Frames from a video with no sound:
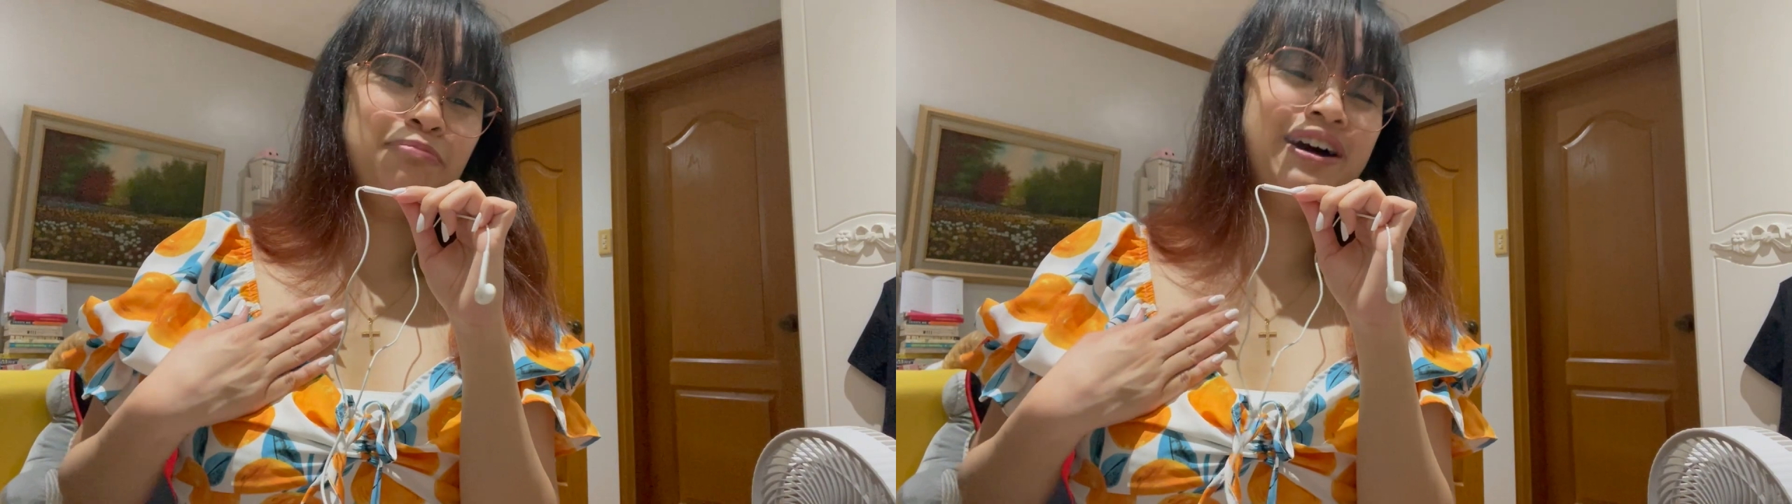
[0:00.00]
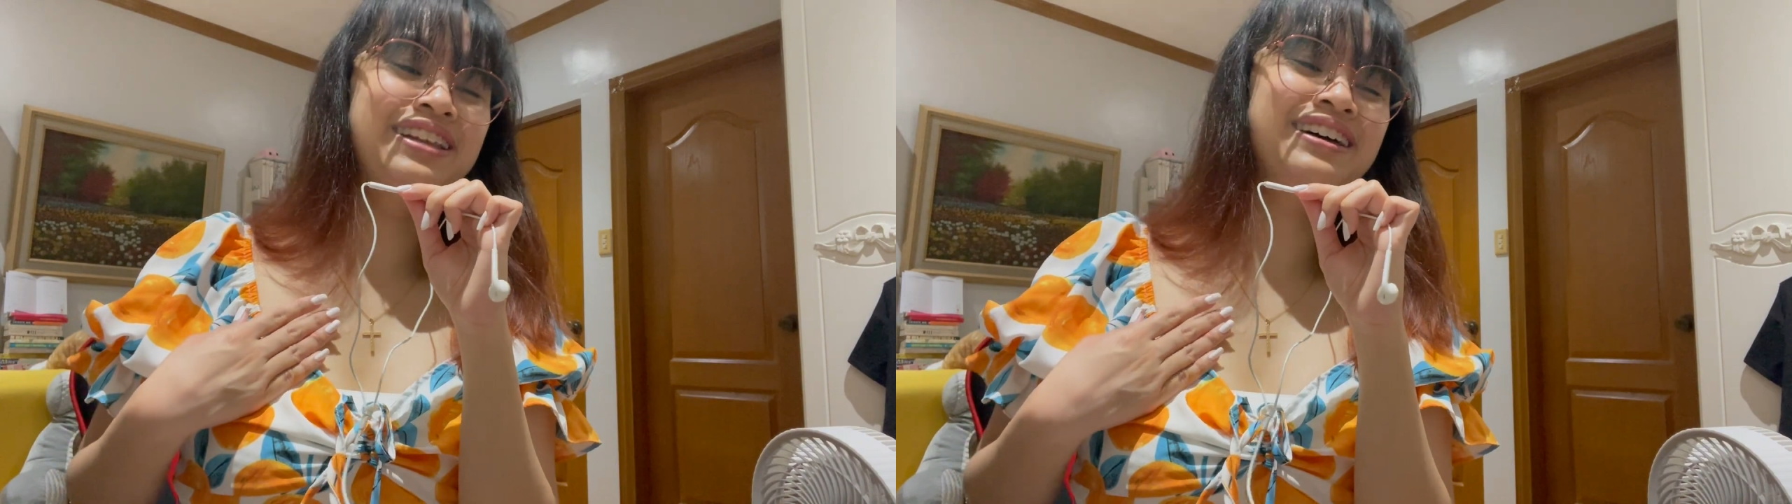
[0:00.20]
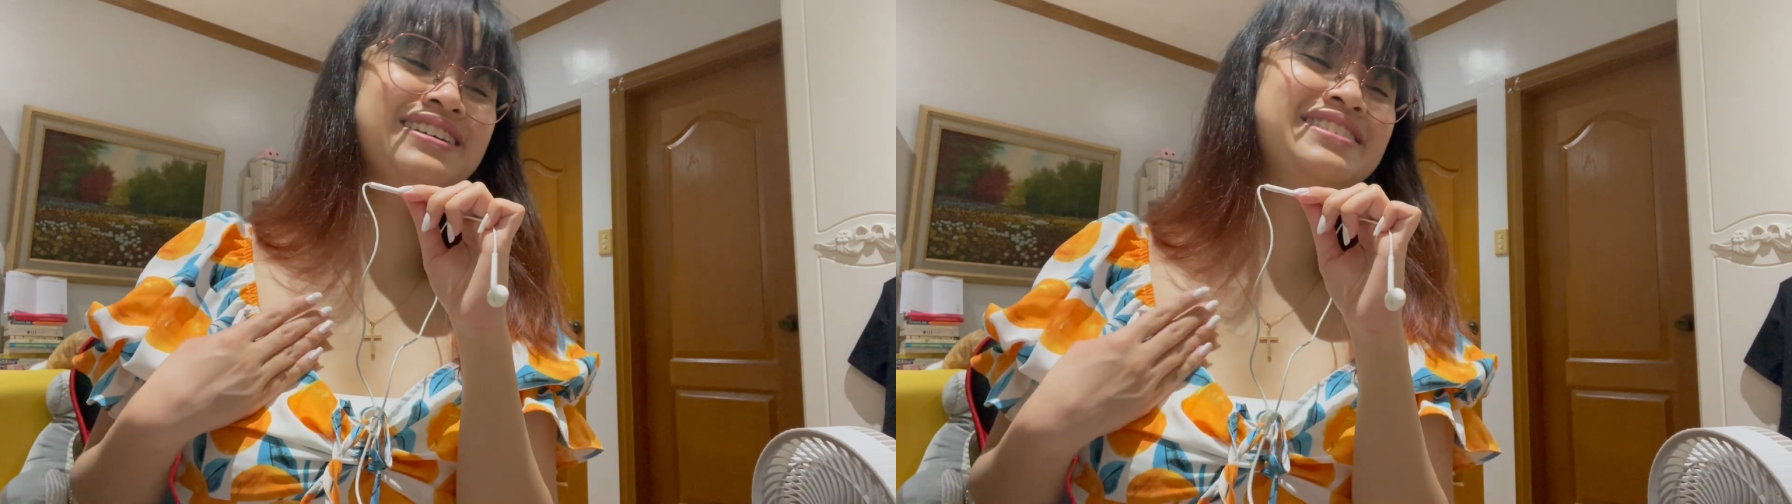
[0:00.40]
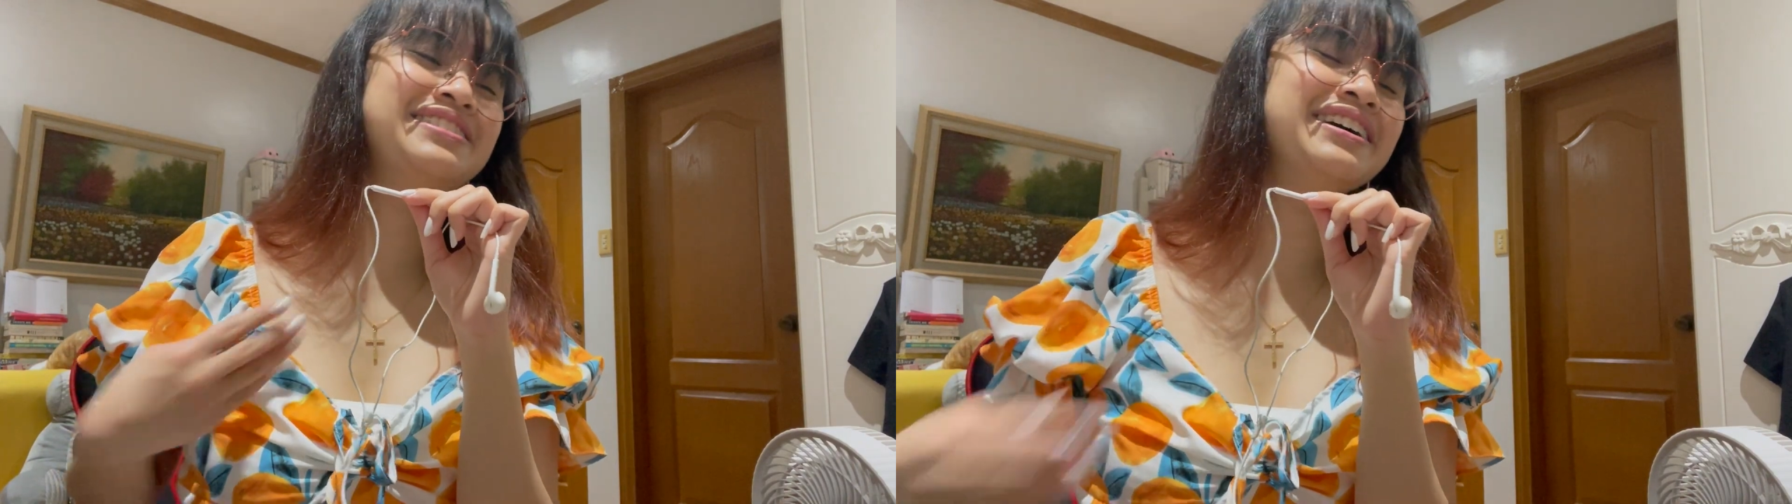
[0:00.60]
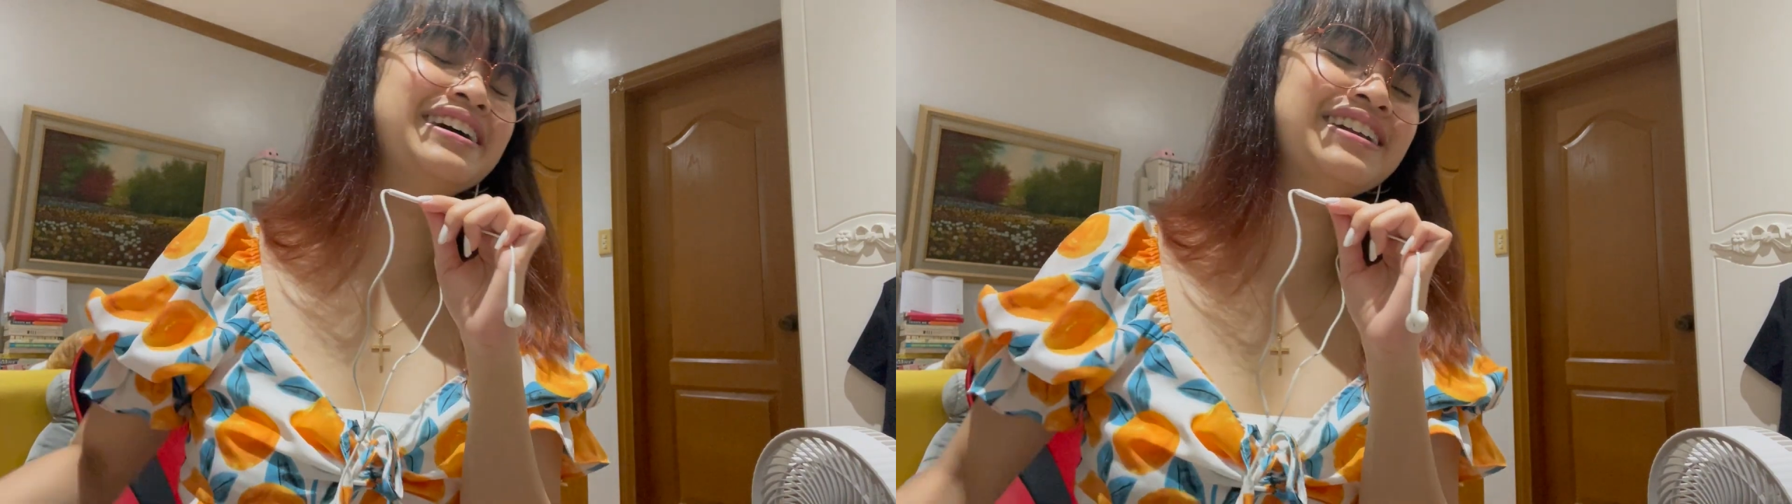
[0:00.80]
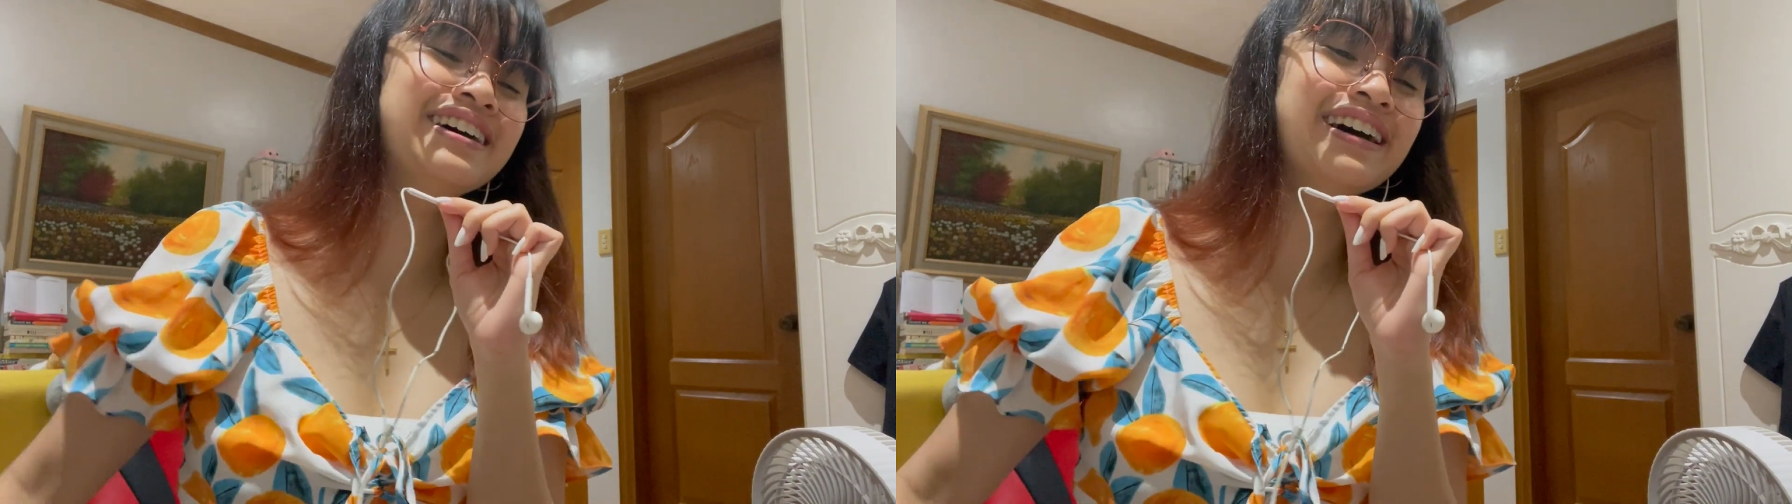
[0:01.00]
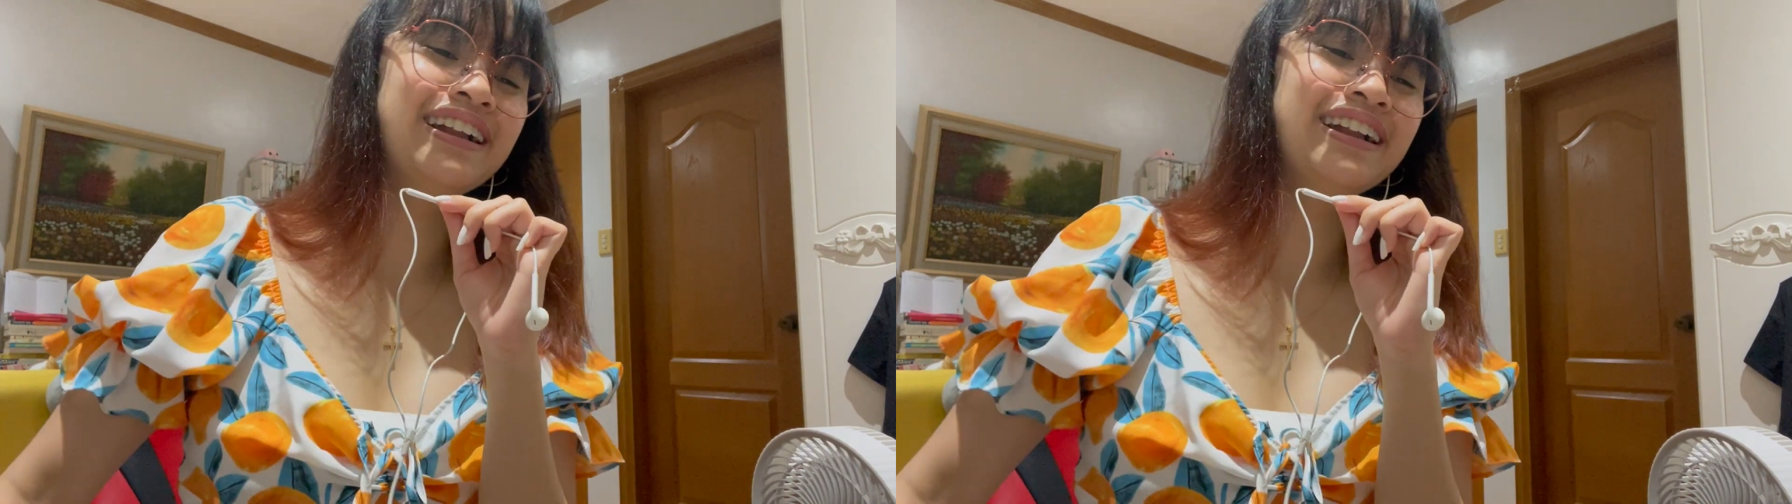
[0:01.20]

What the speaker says: by this scene.